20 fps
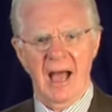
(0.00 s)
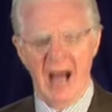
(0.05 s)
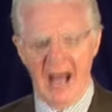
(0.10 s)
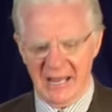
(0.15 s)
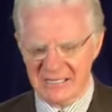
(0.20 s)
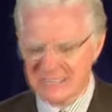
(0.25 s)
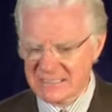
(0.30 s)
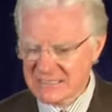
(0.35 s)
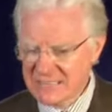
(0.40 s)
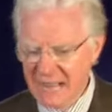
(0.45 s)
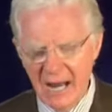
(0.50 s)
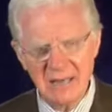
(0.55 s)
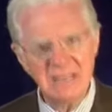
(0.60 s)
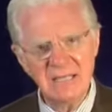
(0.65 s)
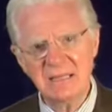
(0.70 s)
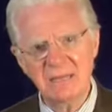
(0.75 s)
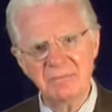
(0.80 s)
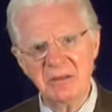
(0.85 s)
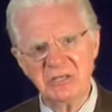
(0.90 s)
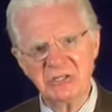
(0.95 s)
I
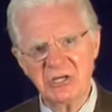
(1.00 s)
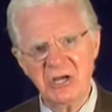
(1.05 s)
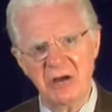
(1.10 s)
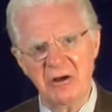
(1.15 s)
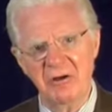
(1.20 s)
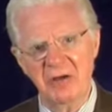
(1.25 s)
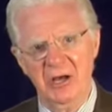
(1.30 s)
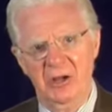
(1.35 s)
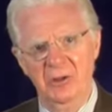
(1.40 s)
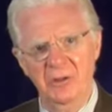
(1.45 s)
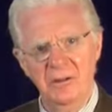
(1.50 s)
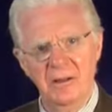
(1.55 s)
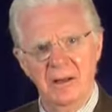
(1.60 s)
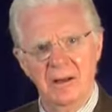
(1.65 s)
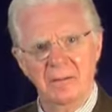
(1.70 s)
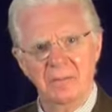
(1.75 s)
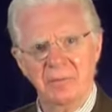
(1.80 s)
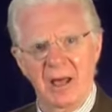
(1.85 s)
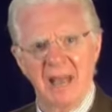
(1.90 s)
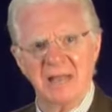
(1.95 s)
study the material,
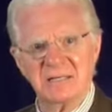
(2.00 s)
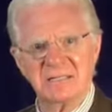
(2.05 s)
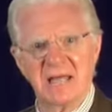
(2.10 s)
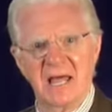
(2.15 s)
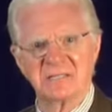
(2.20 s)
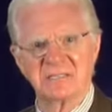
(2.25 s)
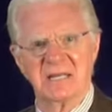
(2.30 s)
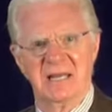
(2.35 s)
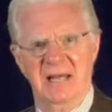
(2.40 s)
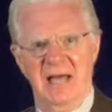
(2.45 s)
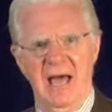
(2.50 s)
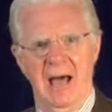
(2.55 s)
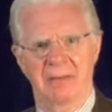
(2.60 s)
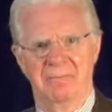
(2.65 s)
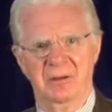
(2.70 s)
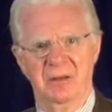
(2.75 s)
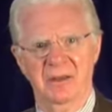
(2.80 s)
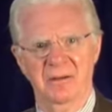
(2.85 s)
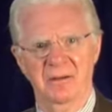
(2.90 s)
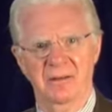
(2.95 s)
but it doesn't
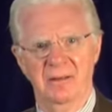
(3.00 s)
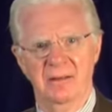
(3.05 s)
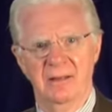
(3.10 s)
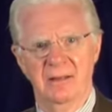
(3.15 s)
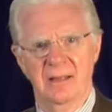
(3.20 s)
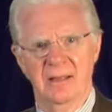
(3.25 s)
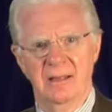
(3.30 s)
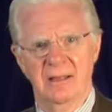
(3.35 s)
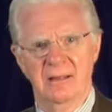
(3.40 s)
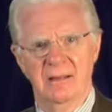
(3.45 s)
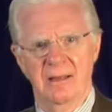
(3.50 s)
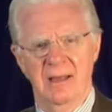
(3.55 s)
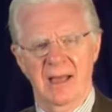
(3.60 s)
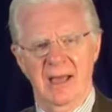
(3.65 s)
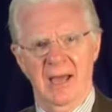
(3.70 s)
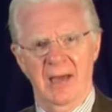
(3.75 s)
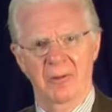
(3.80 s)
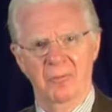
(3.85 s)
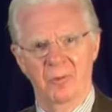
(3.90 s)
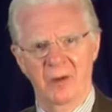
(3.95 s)
happen.
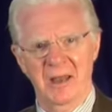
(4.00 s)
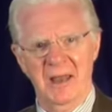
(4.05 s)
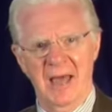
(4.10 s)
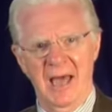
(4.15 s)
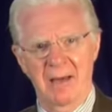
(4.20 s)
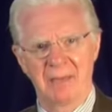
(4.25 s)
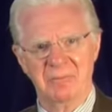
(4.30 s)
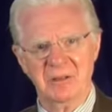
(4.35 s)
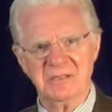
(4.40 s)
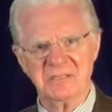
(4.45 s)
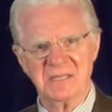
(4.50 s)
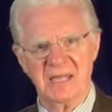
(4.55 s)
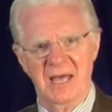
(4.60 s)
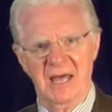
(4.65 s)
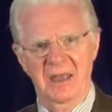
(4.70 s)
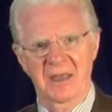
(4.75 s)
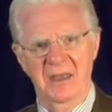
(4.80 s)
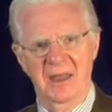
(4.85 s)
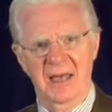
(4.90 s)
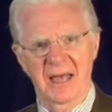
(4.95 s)
And what happens
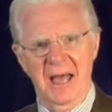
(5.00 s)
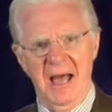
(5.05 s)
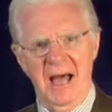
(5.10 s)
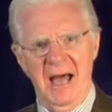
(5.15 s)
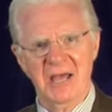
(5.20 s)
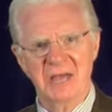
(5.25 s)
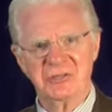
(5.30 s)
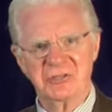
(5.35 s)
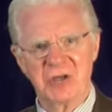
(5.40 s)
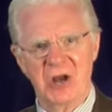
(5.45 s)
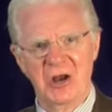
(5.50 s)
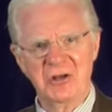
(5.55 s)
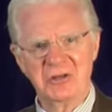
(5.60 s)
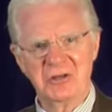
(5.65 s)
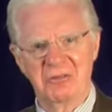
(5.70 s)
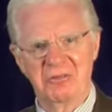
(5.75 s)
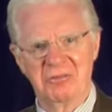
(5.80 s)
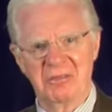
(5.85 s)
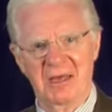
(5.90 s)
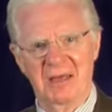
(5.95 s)
then? I start
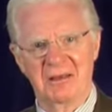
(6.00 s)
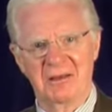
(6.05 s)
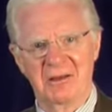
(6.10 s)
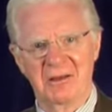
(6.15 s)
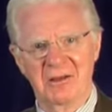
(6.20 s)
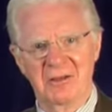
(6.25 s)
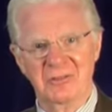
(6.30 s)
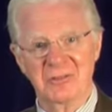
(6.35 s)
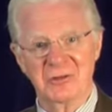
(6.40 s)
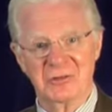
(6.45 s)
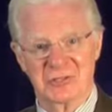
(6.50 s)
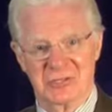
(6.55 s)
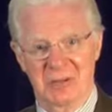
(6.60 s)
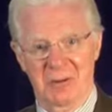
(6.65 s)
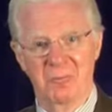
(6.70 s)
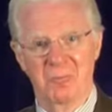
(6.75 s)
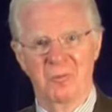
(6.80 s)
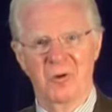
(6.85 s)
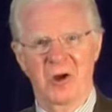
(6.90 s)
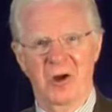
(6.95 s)
to think there's
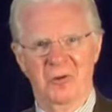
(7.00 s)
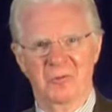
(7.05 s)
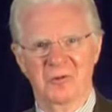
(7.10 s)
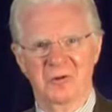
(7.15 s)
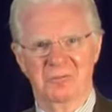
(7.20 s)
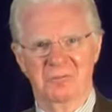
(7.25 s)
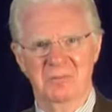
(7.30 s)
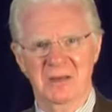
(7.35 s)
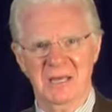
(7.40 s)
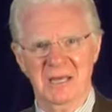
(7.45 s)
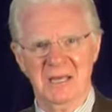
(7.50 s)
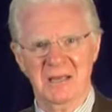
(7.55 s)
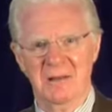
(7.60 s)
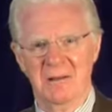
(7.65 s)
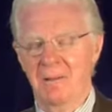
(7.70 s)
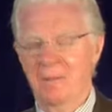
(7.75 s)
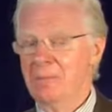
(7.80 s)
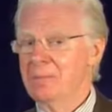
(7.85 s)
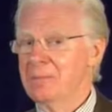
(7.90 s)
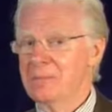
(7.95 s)
something wrong with me.
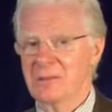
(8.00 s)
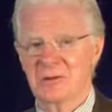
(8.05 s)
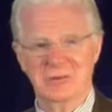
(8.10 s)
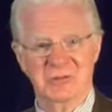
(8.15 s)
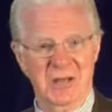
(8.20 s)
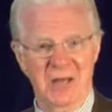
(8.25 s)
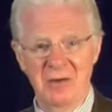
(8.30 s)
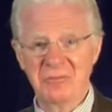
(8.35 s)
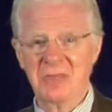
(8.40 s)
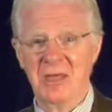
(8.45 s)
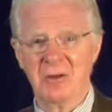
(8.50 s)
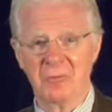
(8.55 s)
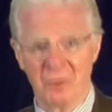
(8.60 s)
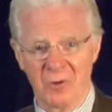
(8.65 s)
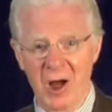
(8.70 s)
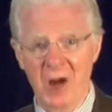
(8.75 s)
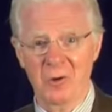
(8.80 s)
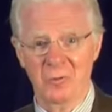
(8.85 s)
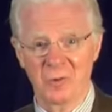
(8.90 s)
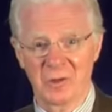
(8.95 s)
There's nothing
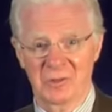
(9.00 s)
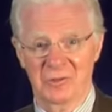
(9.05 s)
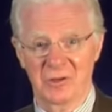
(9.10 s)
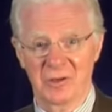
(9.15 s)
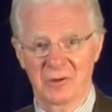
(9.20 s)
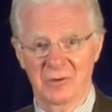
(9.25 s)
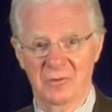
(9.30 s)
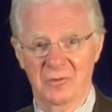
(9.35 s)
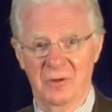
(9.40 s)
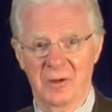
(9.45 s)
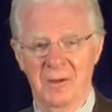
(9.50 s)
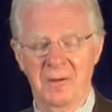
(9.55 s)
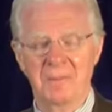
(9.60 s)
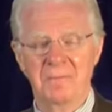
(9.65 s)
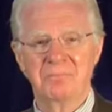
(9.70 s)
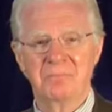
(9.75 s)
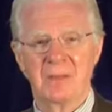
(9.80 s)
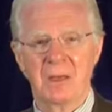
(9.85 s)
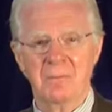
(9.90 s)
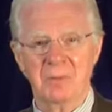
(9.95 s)
wrong with you
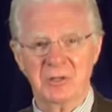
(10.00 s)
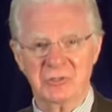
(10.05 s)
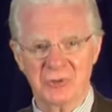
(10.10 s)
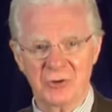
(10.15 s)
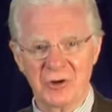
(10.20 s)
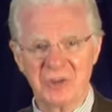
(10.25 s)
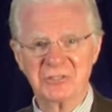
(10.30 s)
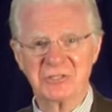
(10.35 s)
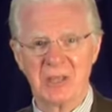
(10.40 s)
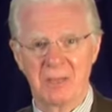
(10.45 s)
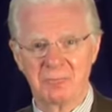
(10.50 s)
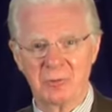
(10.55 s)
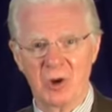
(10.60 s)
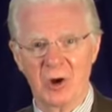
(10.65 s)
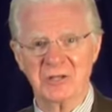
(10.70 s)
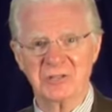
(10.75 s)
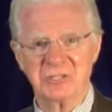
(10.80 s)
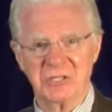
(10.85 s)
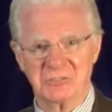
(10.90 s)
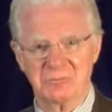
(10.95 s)
but your
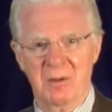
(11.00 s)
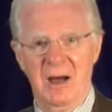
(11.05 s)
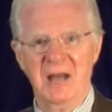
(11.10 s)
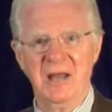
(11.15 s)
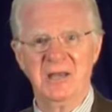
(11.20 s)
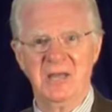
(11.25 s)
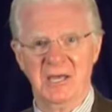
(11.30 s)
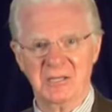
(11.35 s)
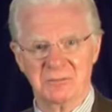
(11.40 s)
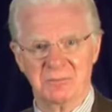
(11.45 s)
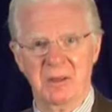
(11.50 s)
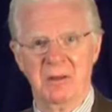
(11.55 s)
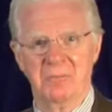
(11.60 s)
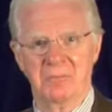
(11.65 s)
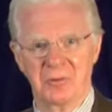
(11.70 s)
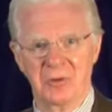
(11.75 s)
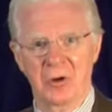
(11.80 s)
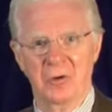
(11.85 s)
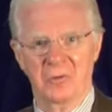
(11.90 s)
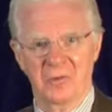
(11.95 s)
subconscious mind has
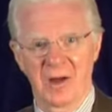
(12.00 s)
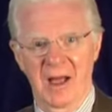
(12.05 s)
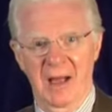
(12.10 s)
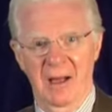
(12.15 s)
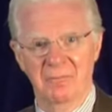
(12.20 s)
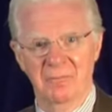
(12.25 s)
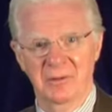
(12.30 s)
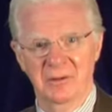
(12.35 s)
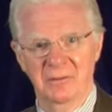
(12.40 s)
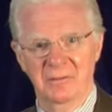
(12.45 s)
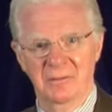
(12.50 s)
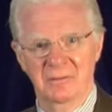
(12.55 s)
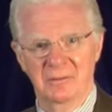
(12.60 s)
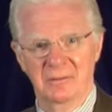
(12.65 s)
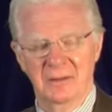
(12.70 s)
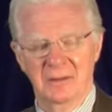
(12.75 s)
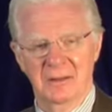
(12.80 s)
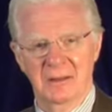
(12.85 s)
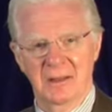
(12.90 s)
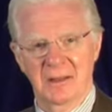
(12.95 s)
been programmed.
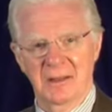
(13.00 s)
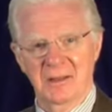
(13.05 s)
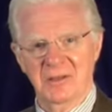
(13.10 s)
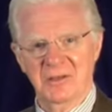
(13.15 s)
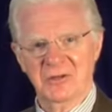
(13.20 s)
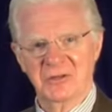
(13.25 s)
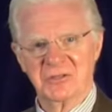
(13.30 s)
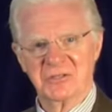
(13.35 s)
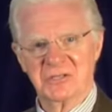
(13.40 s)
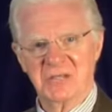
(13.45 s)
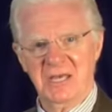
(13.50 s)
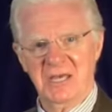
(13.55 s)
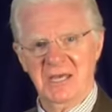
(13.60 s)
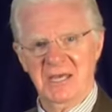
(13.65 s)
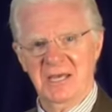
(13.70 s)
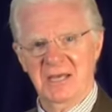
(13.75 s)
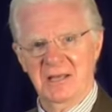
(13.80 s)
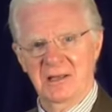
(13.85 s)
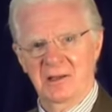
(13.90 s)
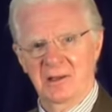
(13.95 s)
You'll
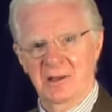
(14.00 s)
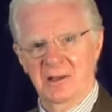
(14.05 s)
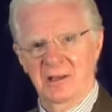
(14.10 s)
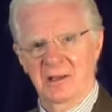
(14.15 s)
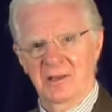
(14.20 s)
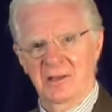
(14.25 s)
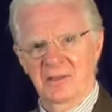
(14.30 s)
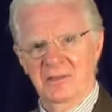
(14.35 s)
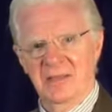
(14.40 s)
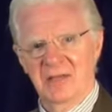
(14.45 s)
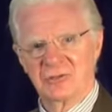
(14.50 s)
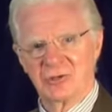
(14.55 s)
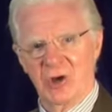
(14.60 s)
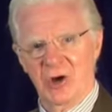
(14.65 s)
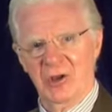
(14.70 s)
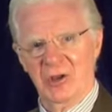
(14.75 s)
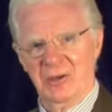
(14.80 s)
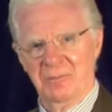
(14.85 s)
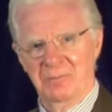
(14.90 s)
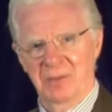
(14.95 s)
see that's
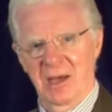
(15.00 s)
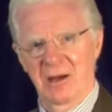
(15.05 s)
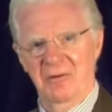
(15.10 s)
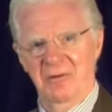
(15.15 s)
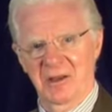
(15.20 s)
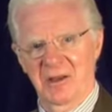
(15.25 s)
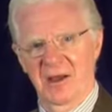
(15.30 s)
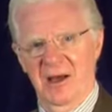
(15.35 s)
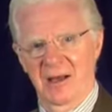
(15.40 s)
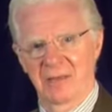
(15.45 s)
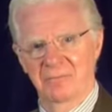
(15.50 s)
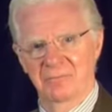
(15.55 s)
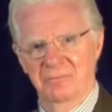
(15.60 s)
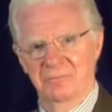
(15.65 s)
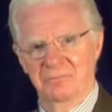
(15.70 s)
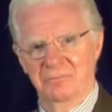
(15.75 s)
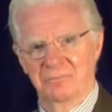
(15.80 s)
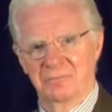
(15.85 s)
called a paradigm.